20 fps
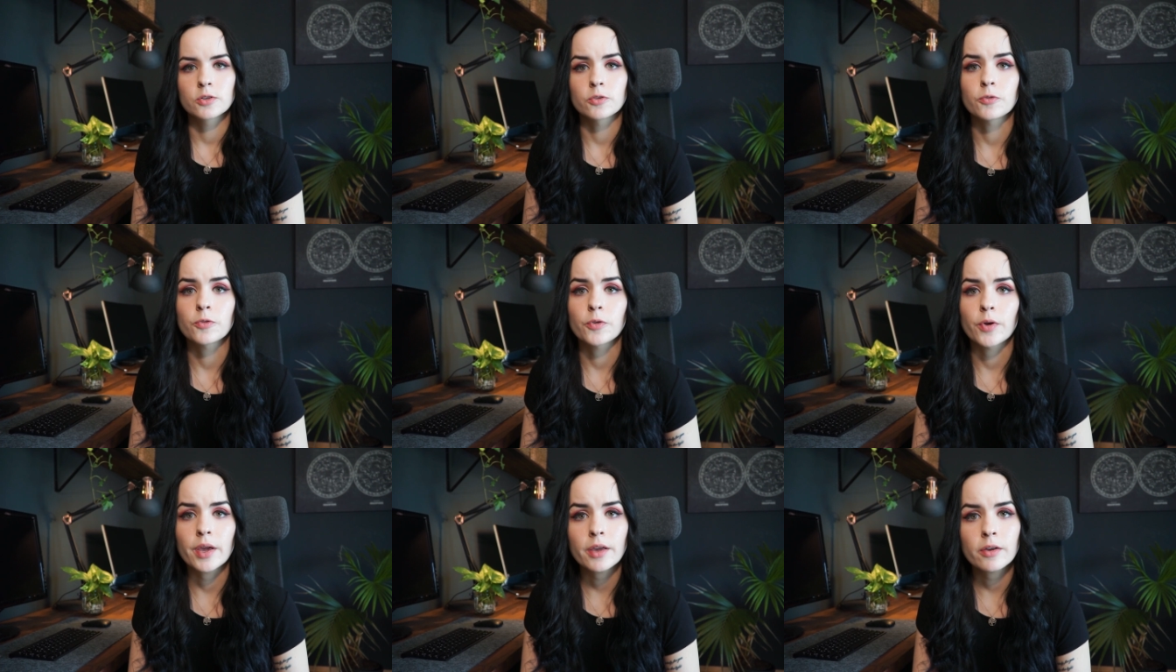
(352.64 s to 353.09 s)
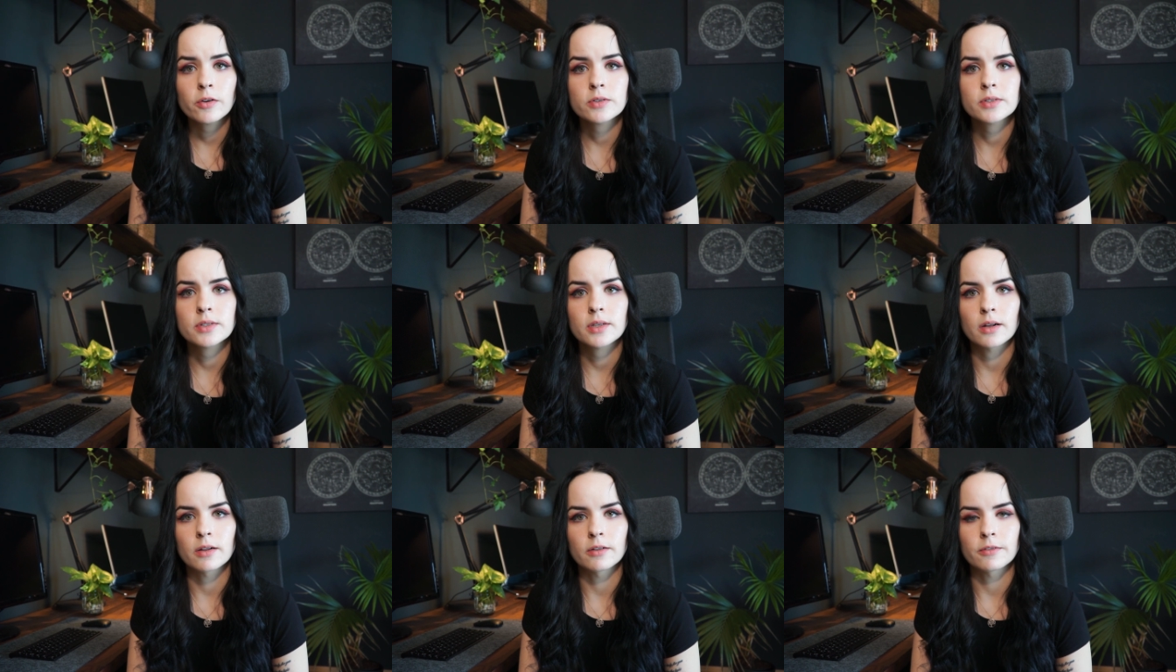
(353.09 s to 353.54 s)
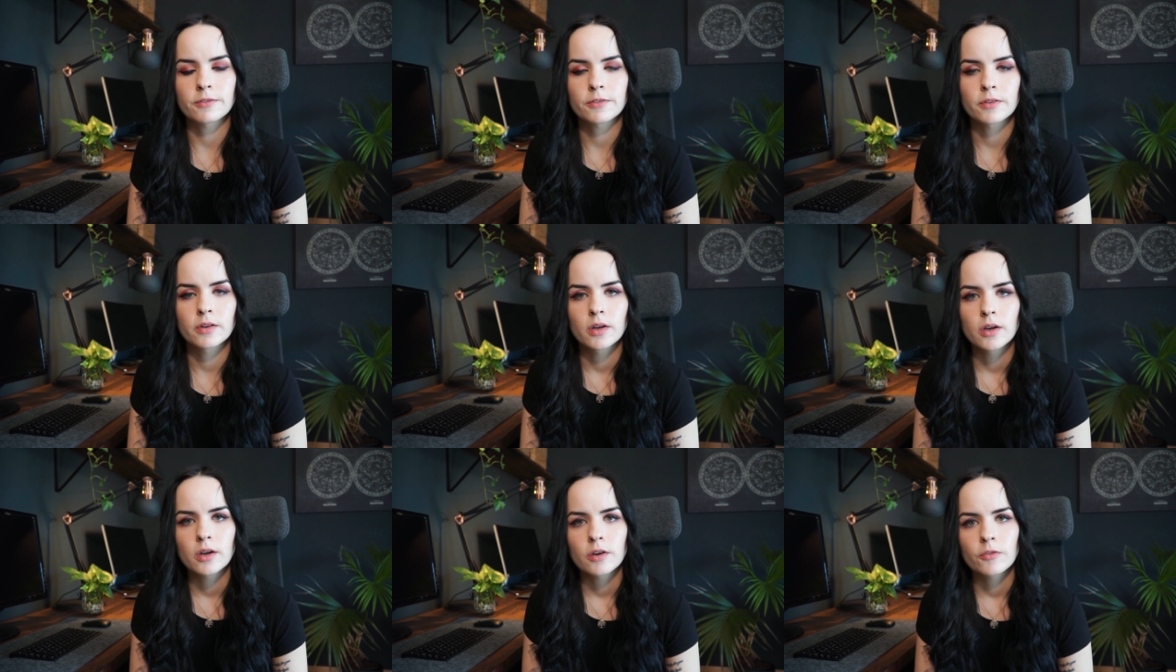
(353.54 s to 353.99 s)
free yourself
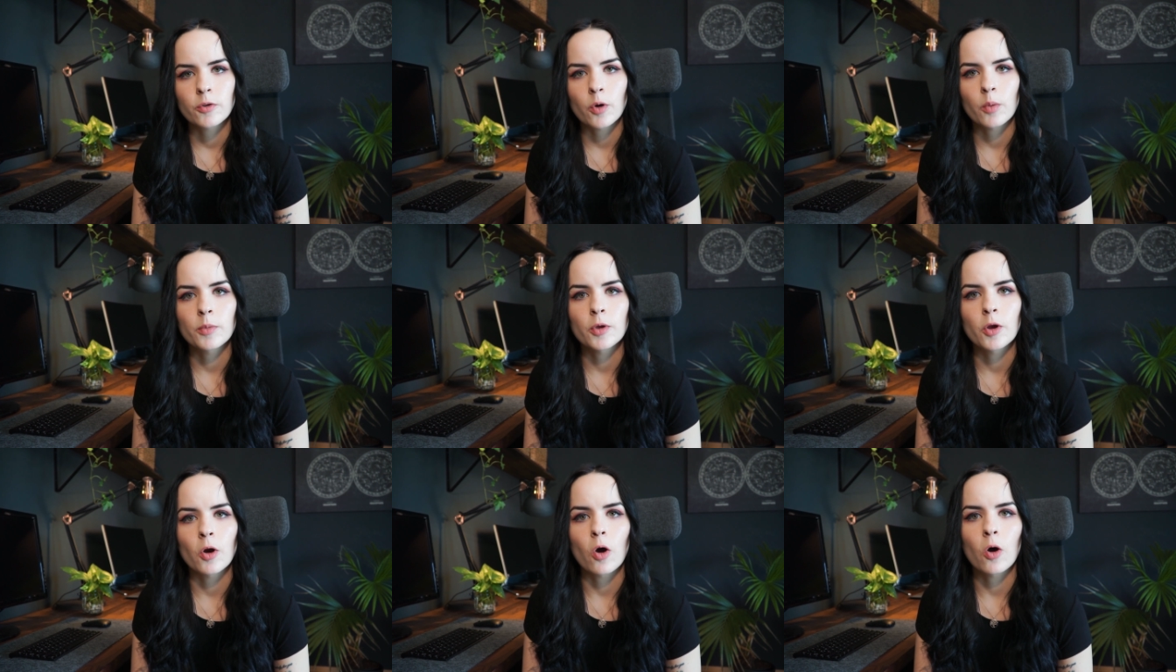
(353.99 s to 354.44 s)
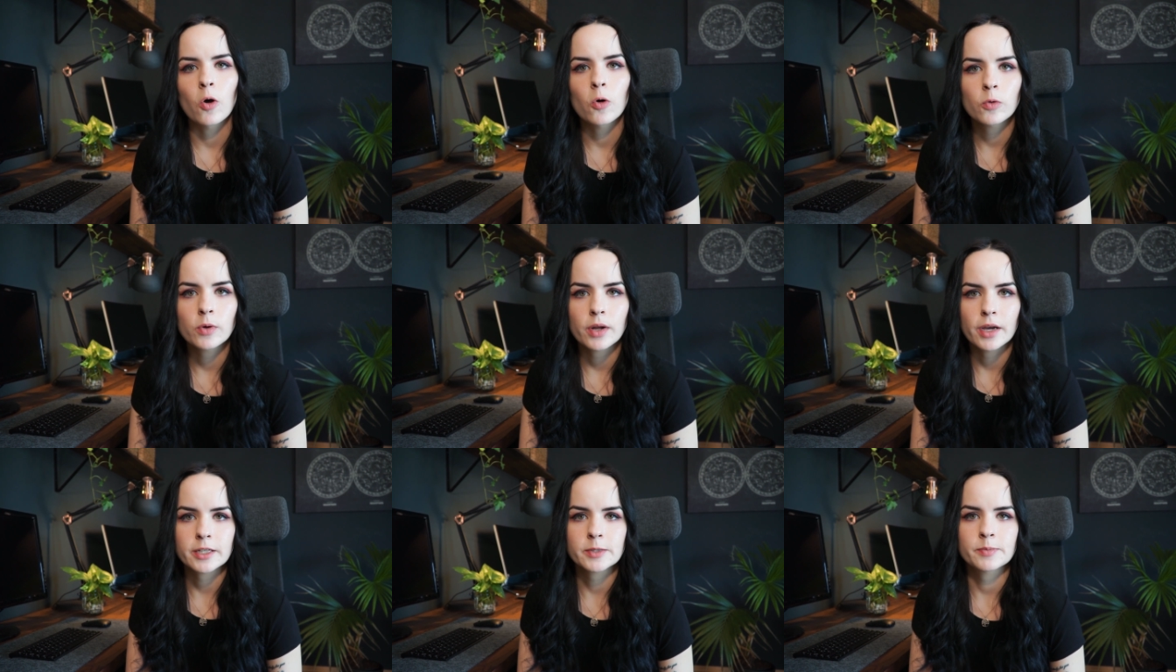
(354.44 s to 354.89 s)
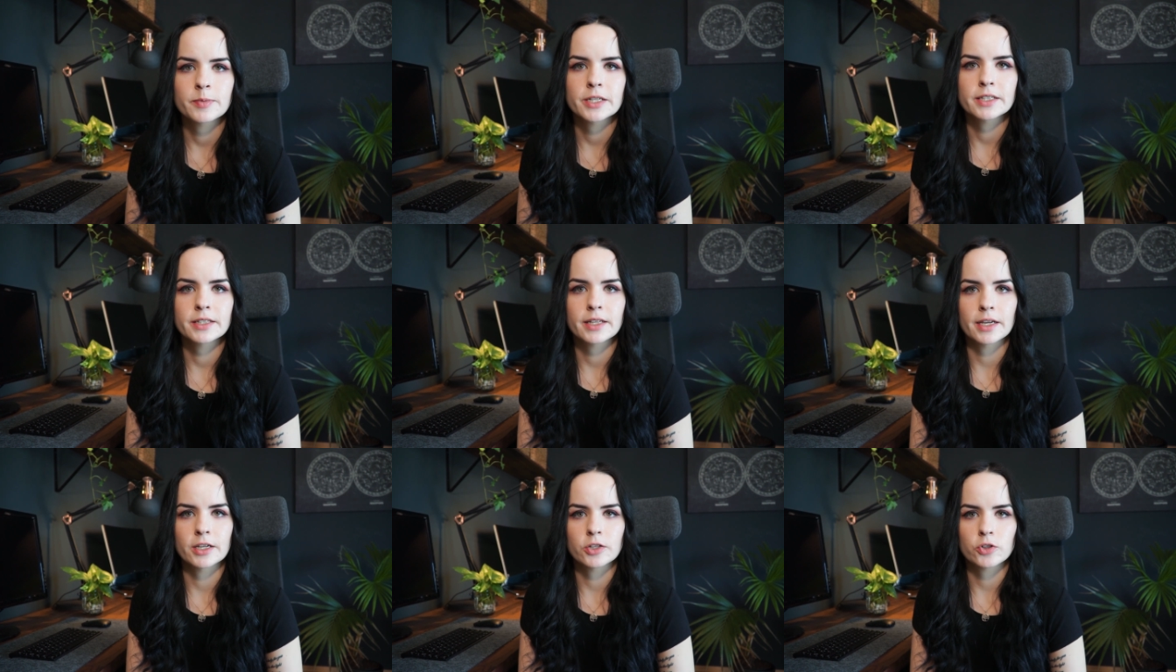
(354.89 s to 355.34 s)
from your own
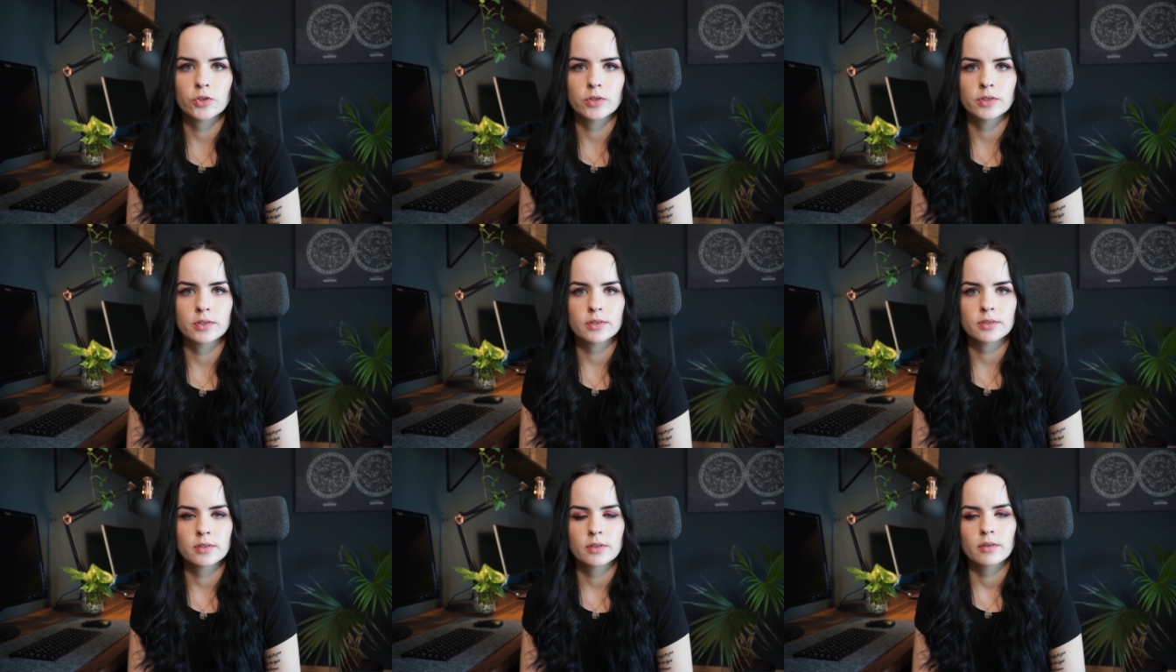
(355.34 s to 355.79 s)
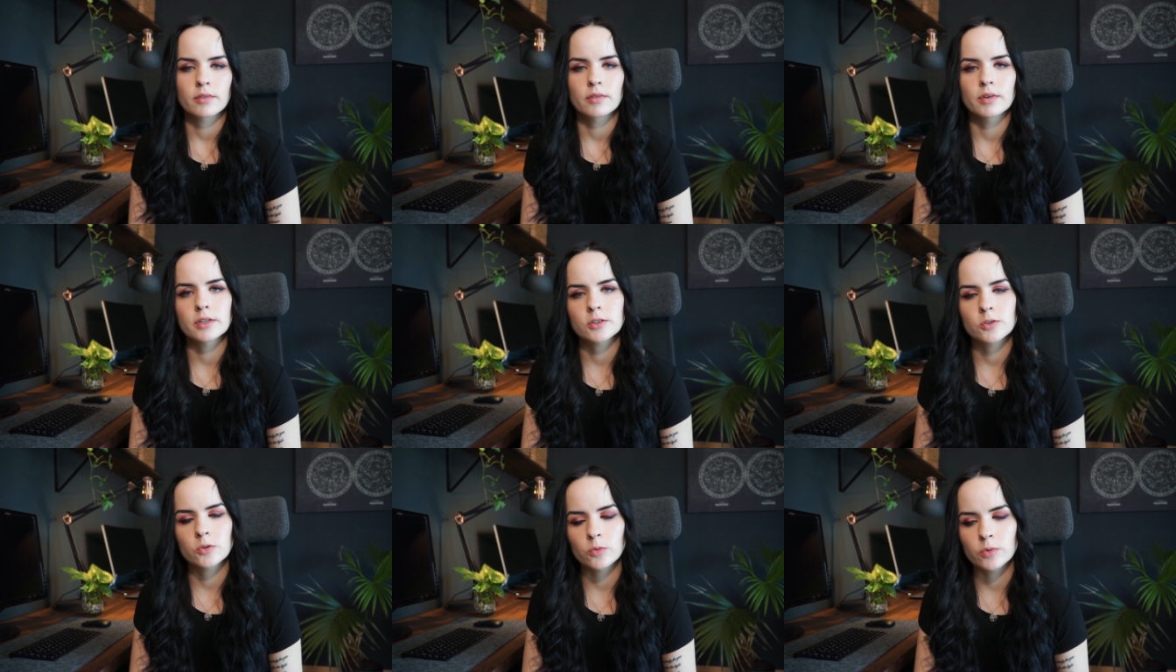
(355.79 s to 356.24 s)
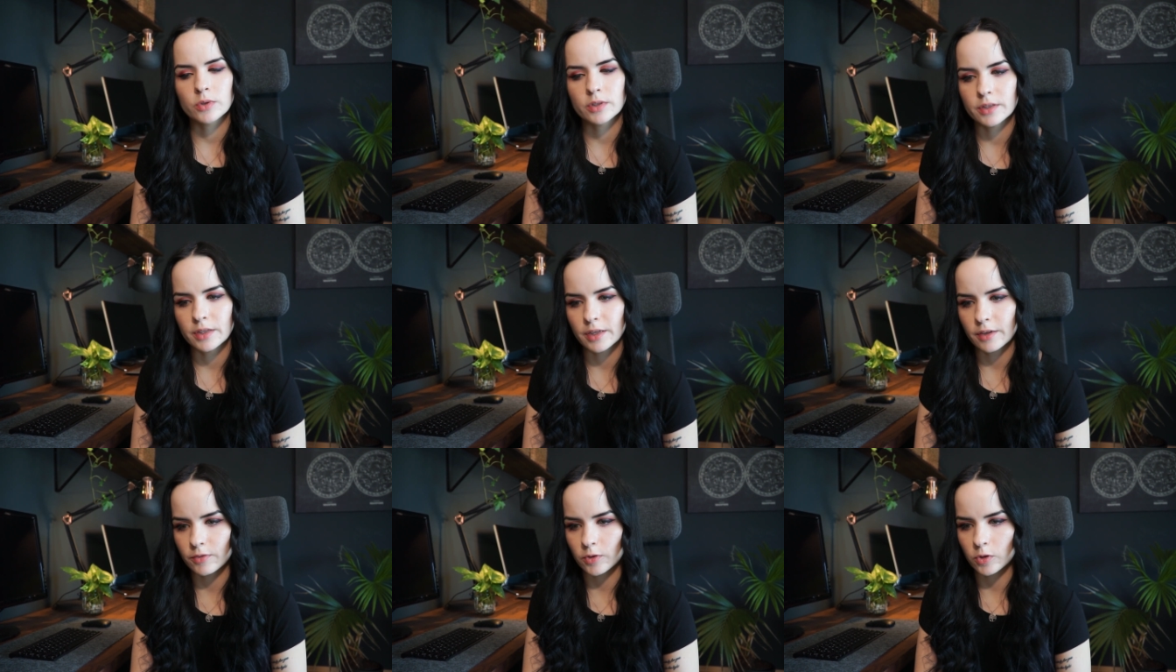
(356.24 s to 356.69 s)
expectations is to
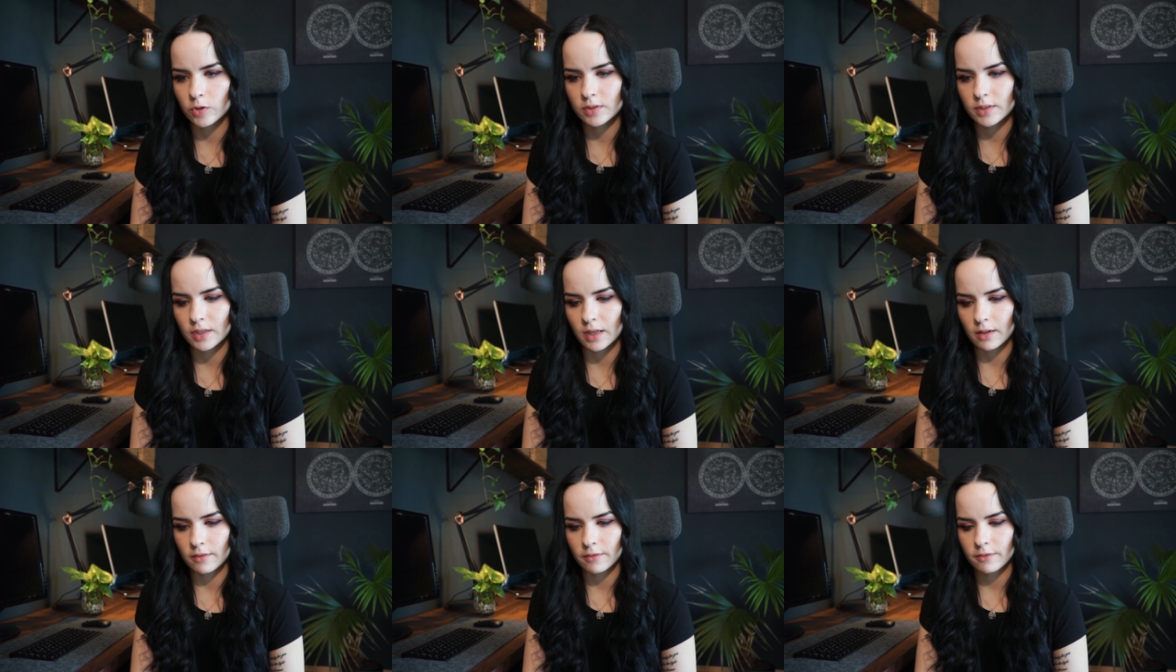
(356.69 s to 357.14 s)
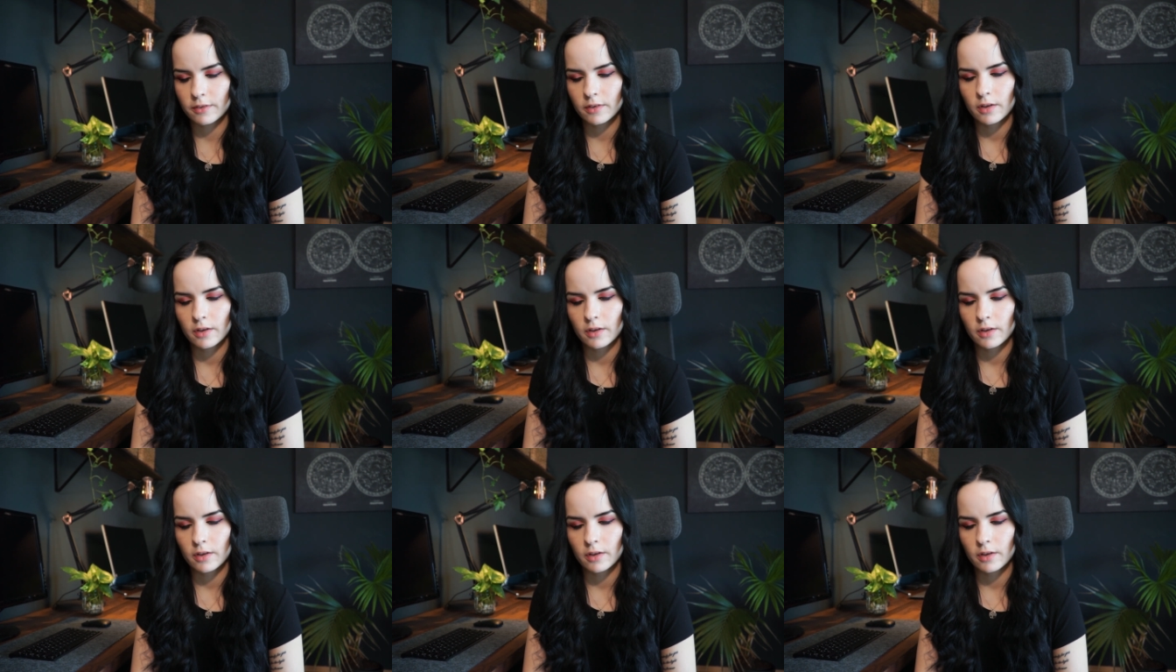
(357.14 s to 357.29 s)
relieve yourself.